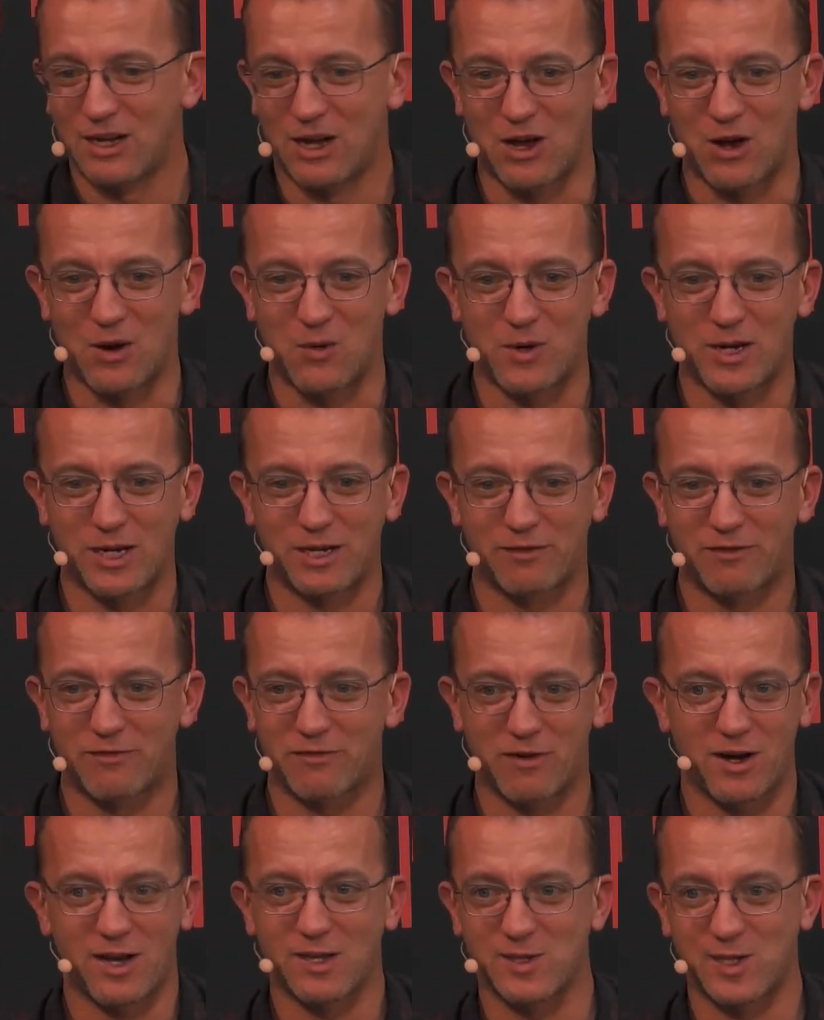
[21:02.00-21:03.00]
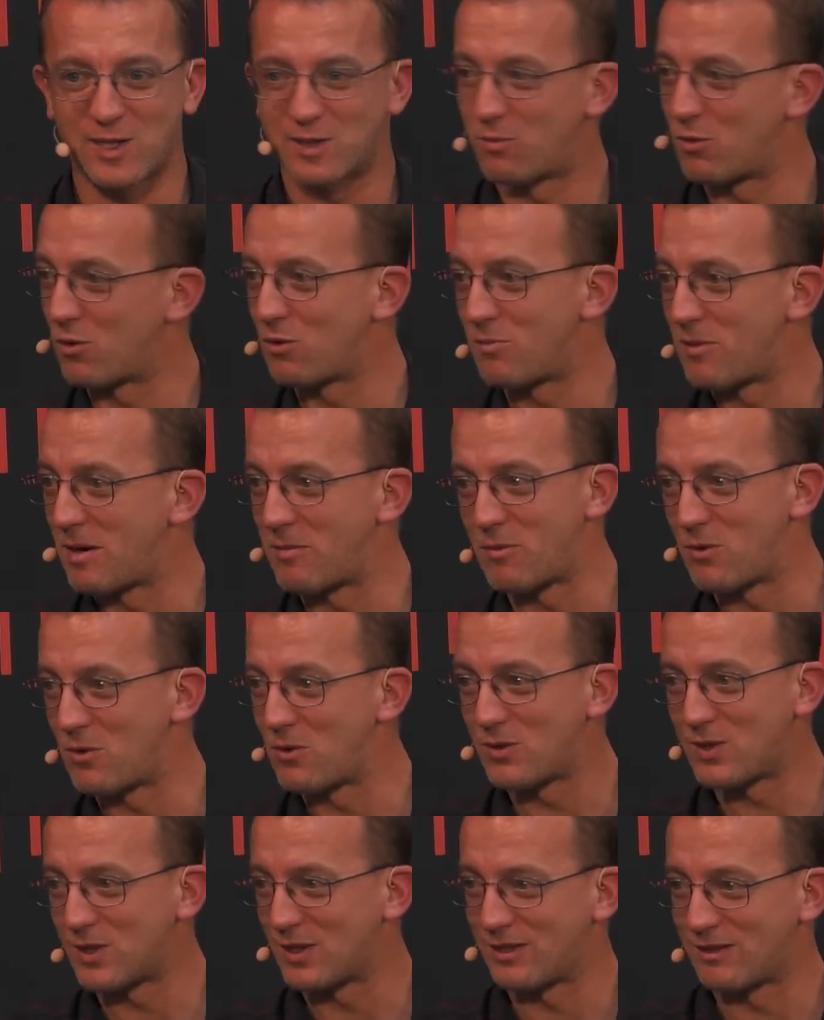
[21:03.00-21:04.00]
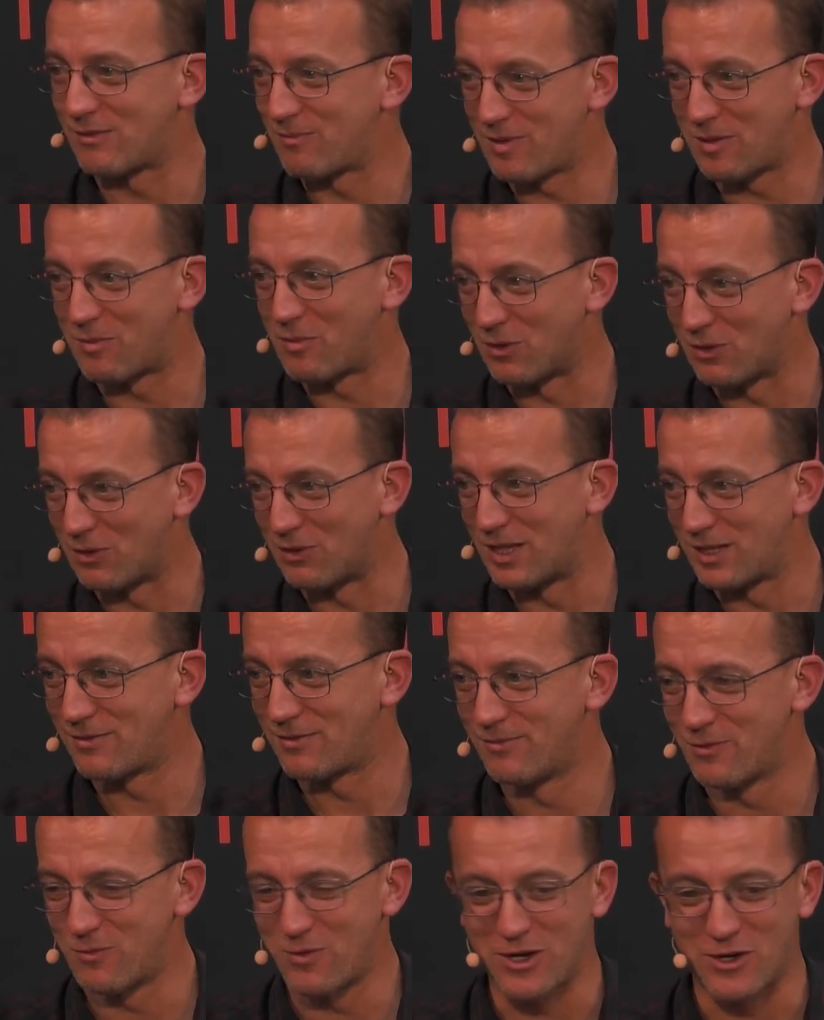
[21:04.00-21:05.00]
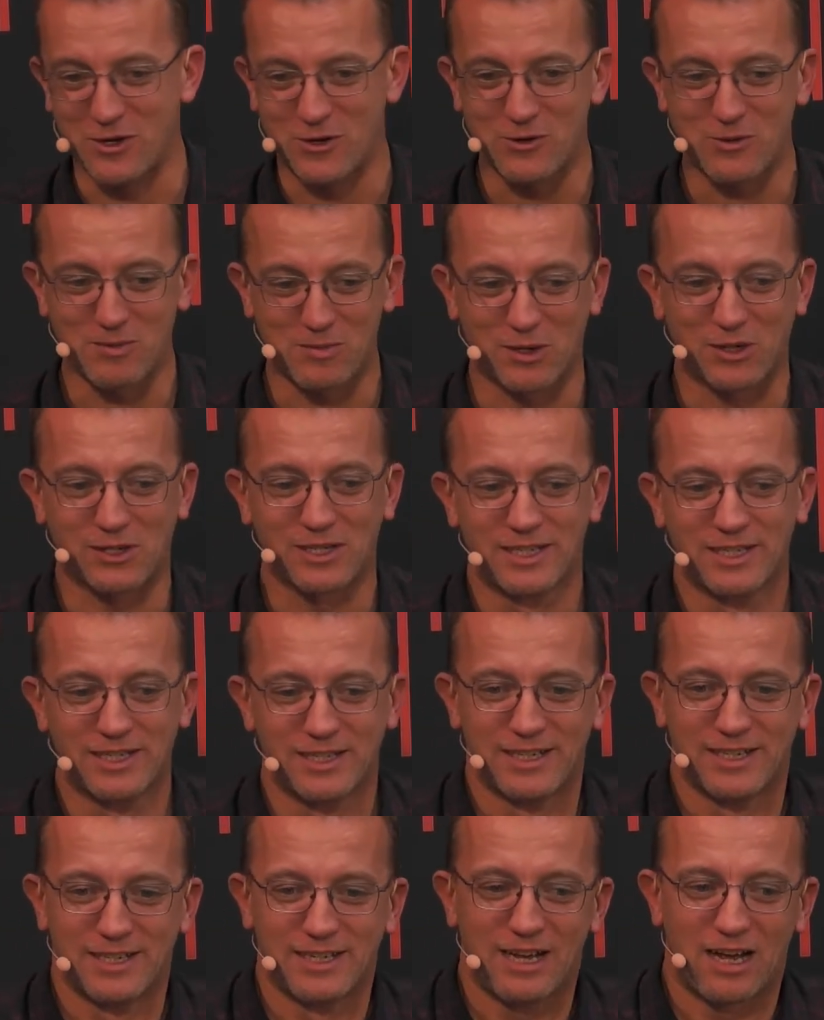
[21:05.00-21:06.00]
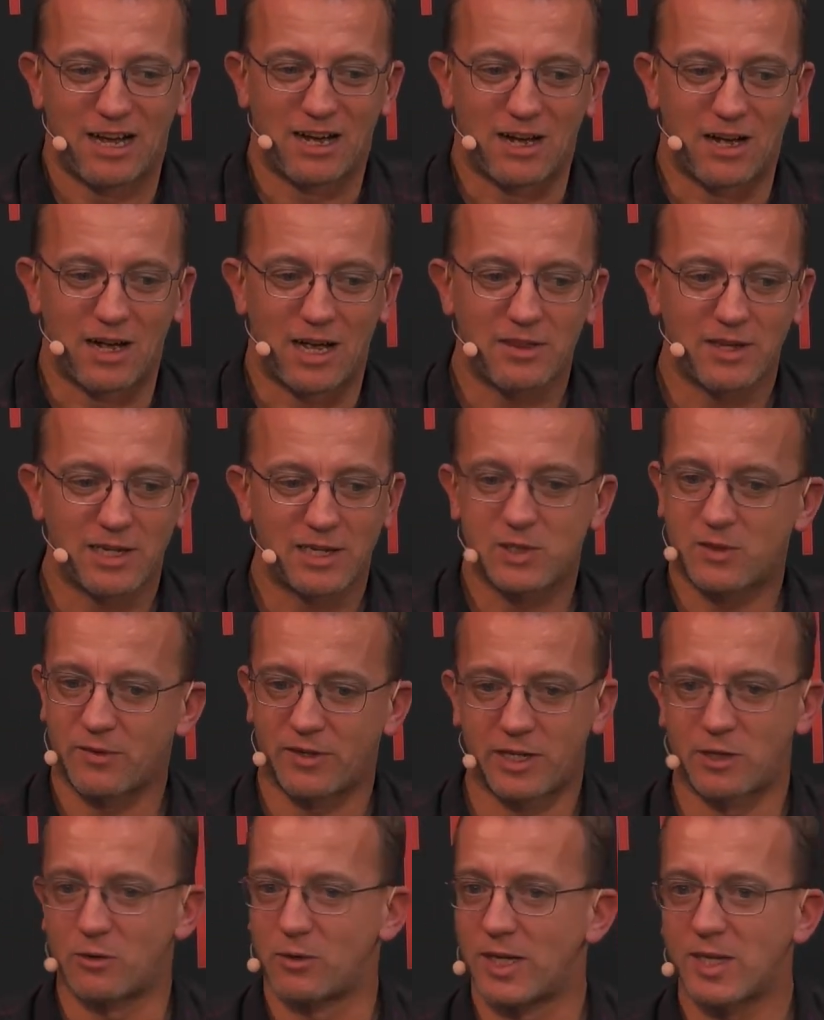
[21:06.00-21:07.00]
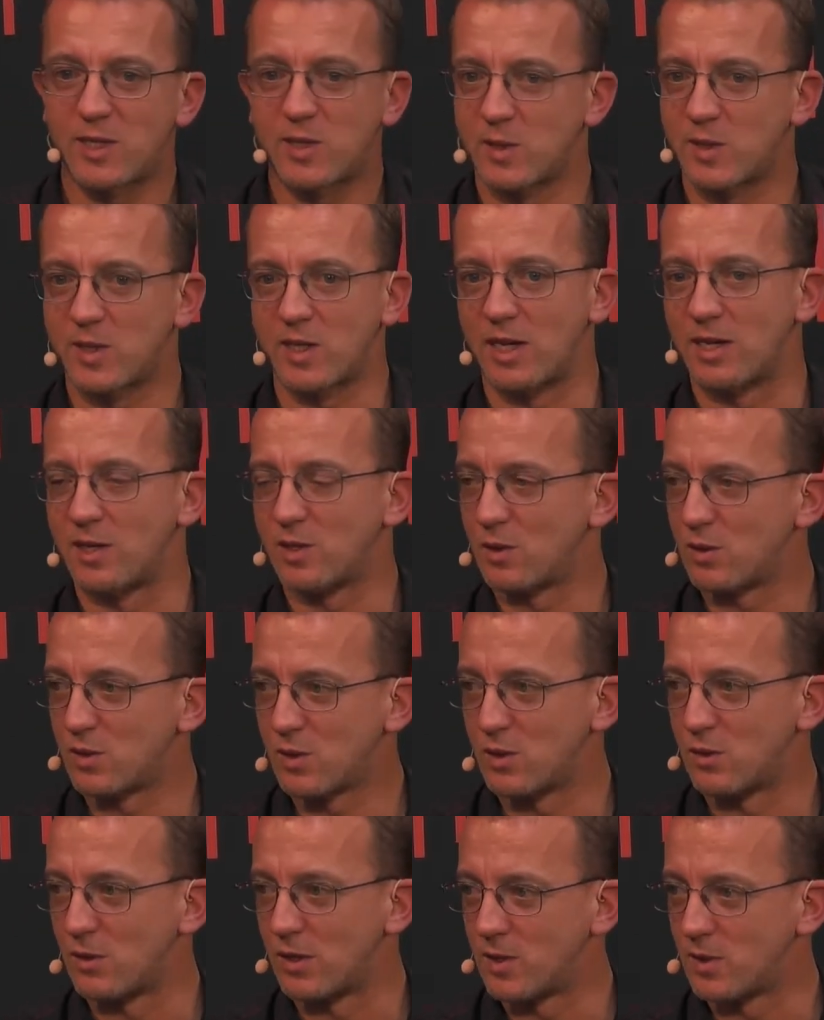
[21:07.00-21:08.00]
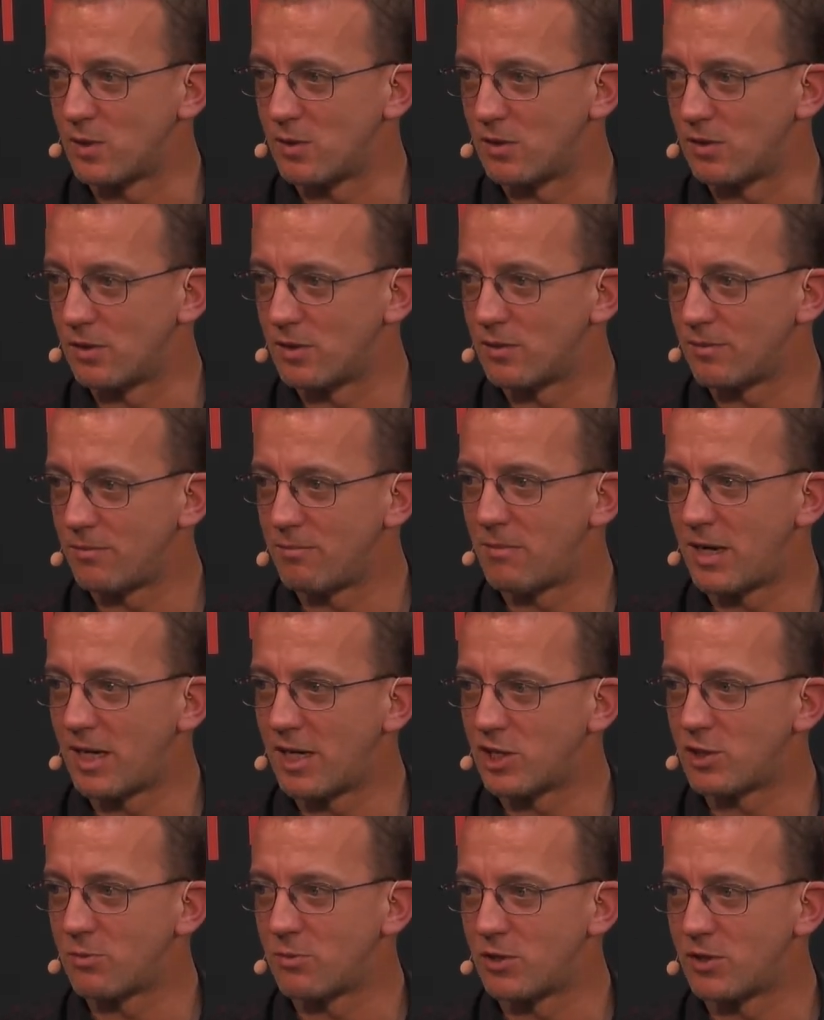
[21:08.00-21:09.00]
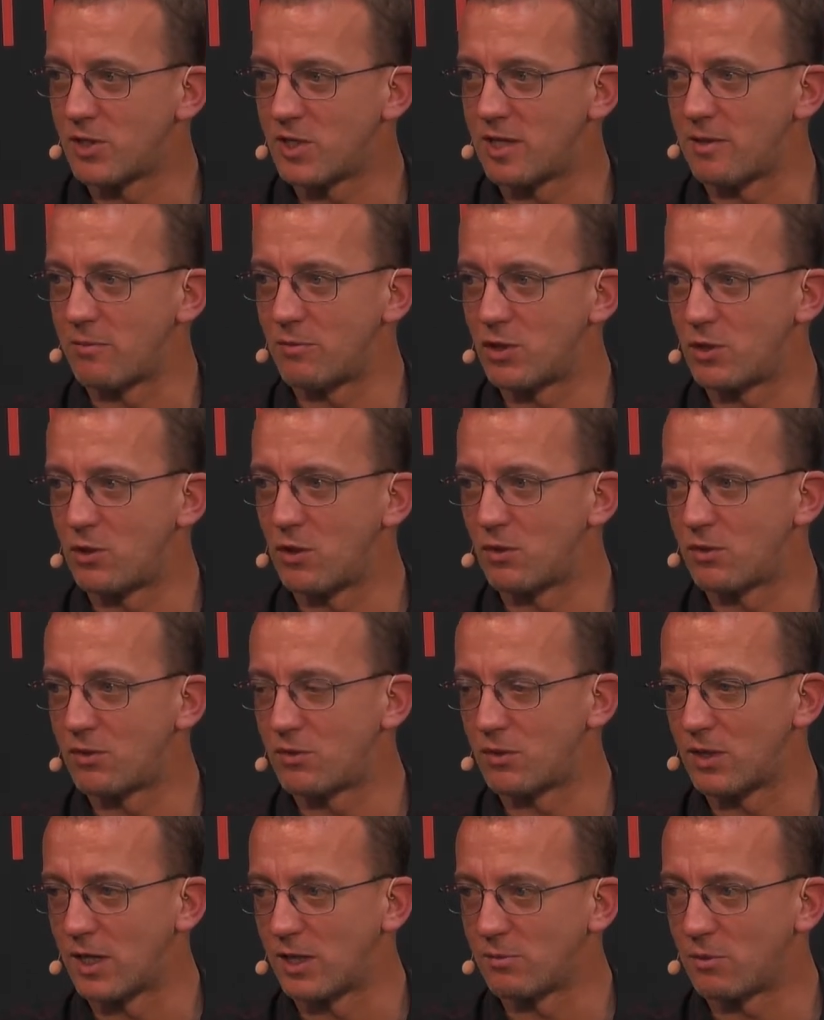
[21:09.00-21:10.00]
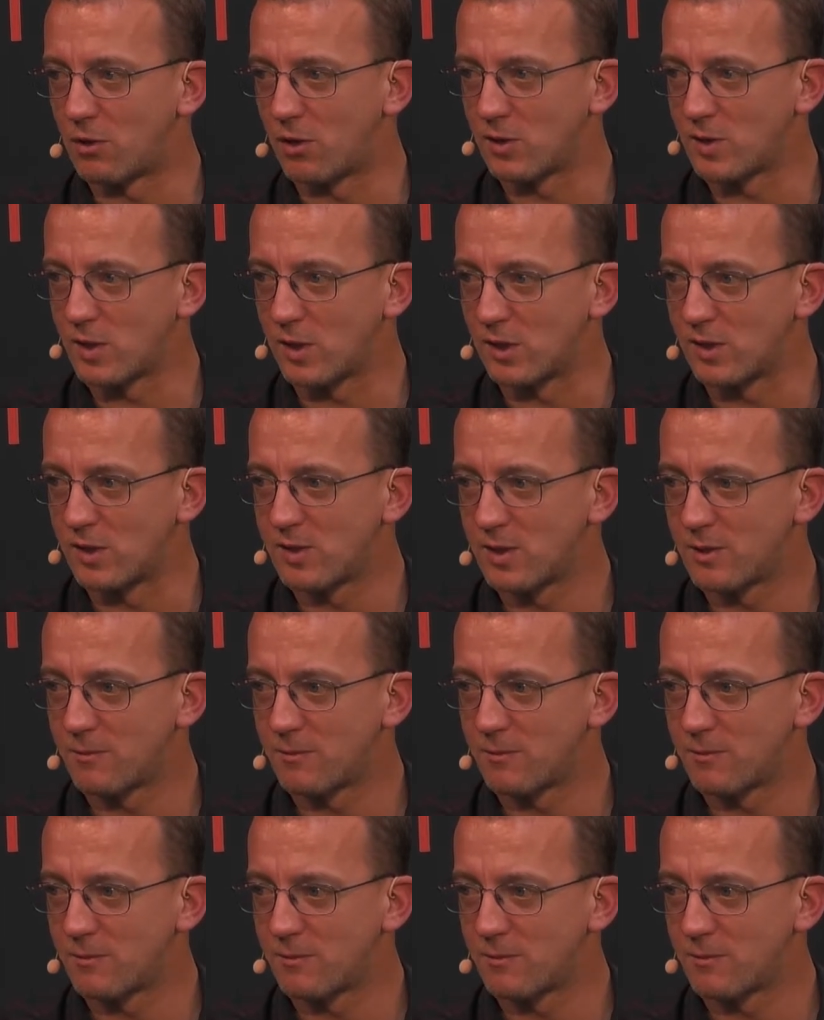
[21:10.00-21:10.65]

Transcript: We had friends as board members and people that we knew, but I think it's a very good exercise also as a management team to go through that process.